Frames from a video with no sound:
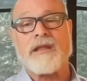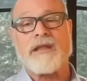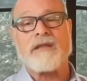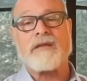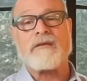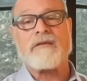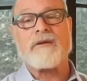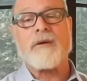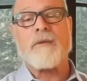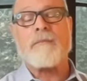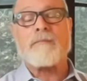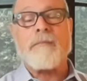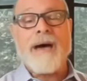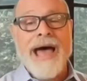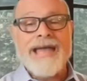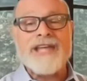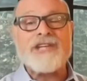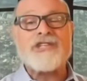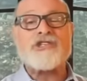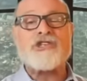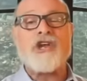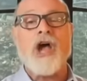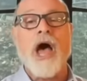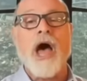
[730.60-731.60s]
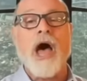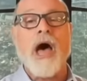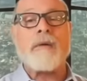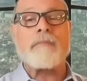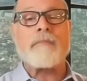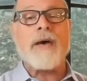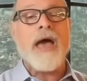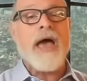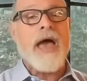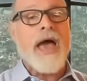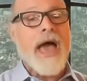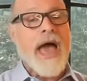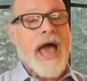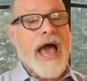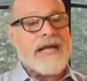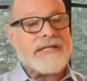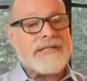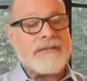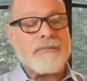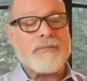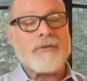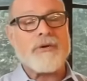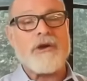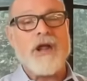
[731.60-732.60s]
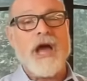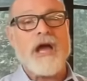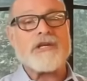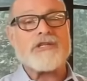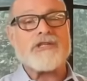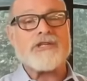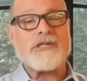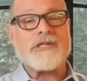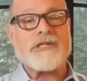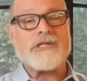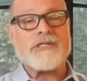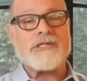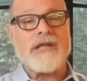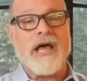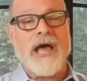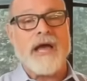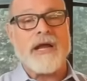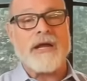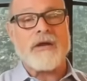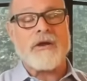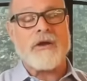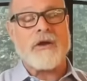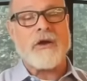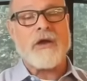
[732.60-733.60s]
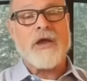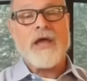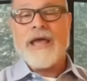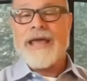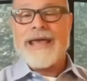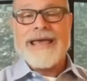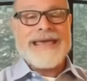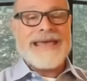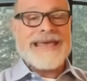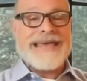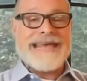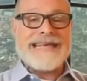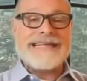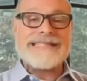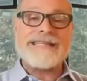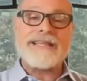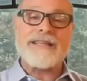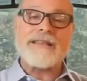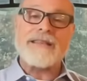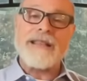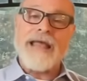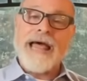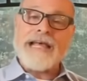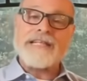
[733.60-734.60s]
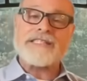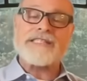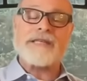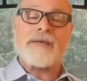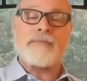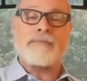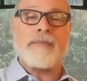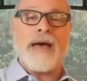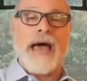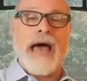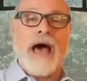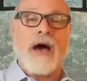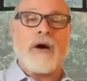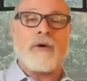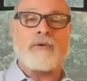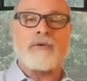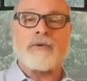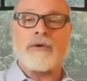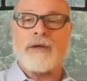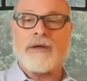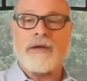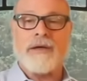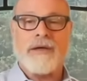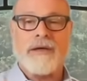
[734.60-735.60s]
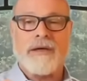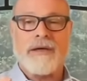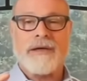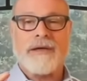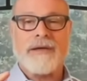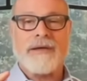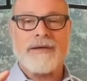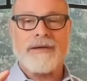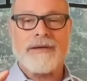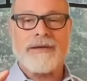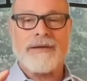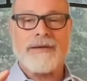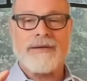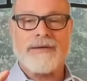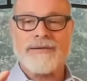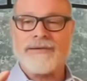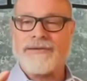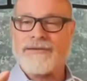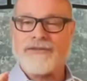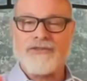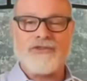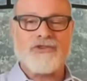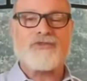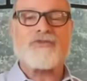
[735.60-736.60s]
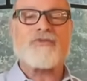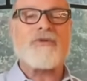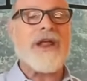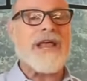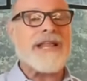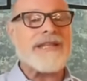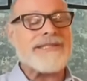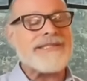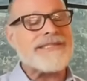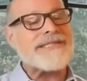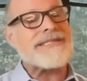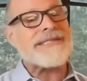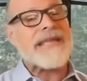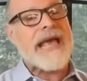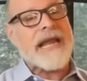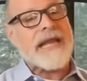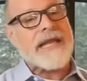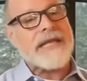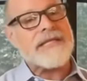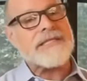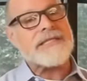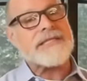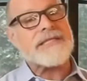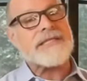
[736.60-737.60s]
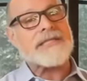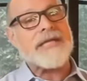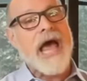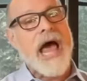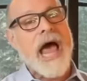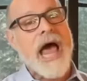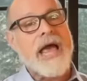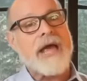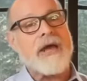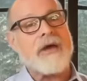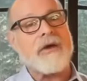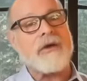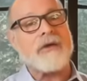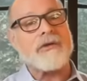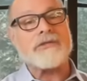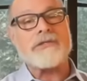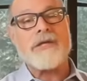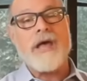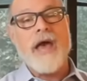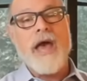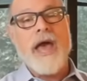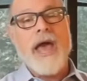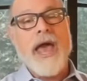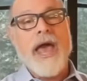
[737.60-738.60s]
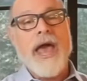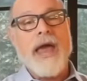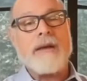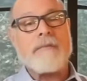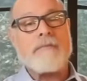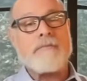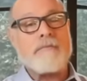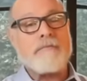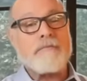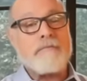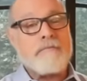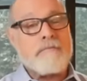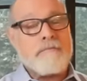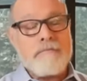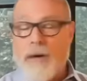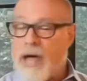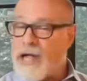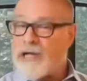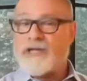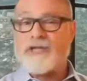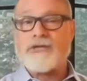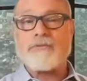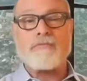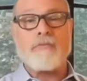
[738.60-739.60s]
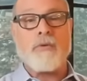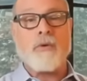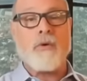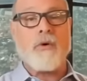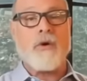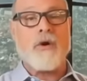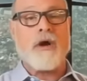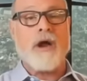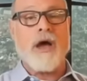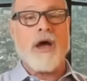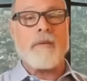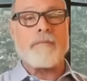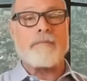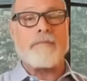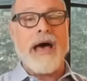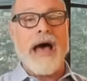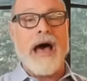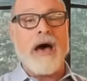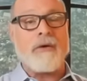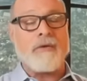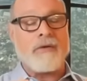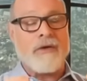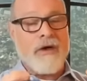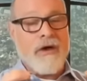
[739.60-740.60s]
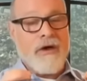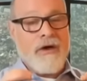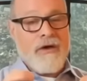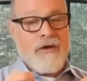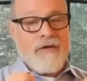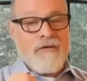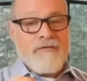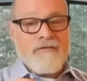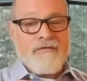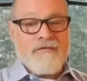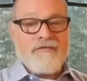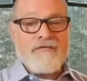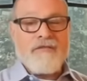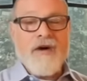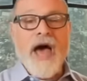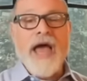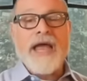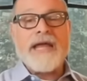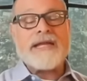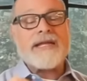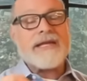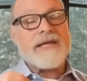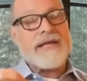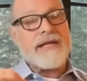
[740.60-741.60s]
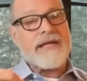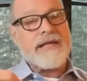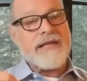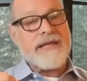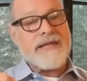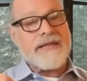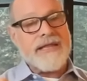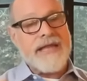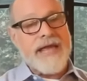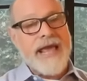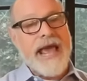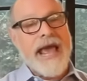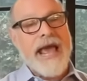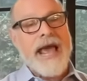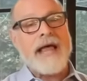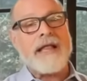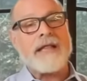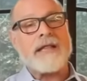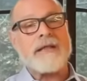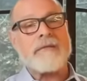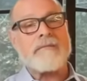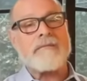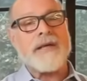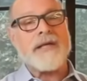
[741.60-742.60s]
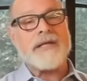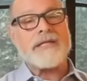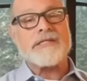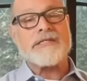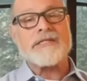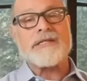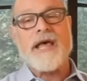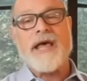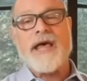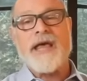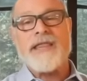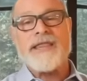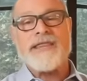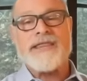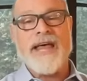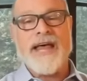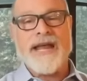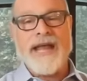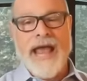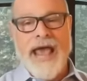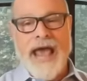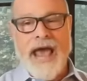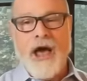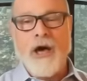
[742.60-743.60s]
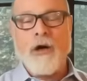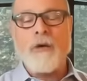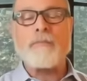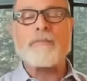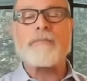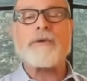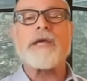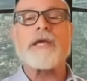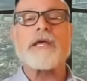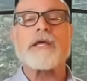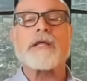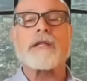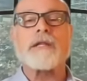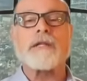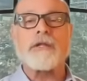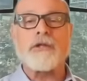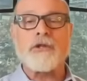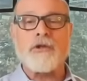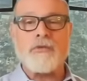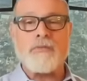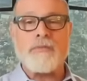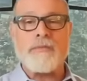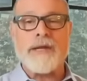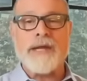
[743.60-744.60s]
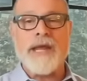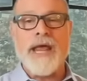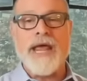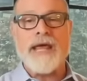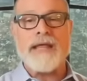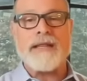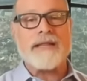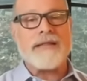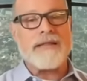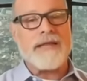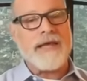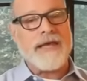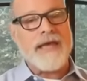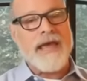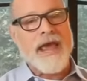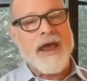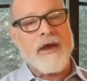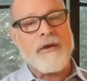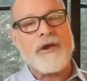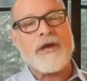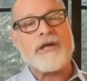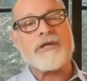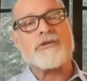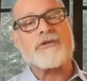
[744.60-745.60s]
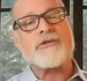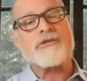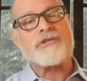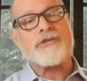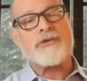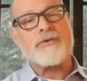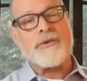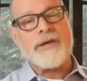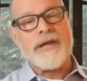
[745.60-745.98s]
You know, my job as a production designer is less about trend-setting styles and much more about finding the elements that help illuminate the characters who